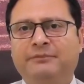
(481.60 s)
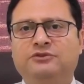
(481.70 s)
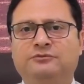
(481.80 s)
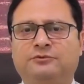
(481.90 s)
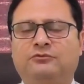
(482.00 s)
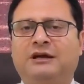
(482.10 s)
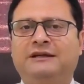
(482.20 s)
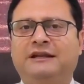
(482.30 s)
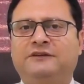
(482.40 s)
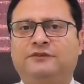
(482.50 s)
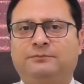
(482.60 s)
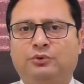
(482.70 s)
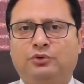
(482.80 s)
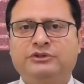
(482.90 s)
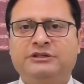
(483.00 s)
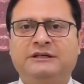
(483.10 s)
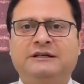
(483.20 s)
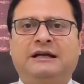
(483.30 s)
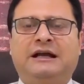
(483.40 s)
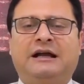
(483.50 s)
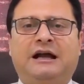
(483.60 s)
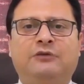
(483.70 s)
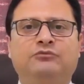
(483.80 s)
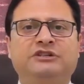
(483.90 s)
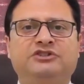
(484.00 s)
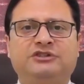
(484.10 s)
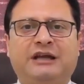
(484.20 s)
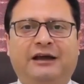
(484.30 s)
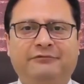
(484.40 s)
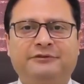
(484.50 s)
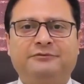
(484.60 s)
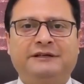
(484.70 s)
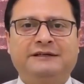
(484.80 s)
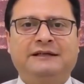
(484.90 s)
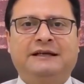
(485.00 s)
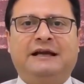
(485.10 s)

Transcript: to provide that support. I wish everyone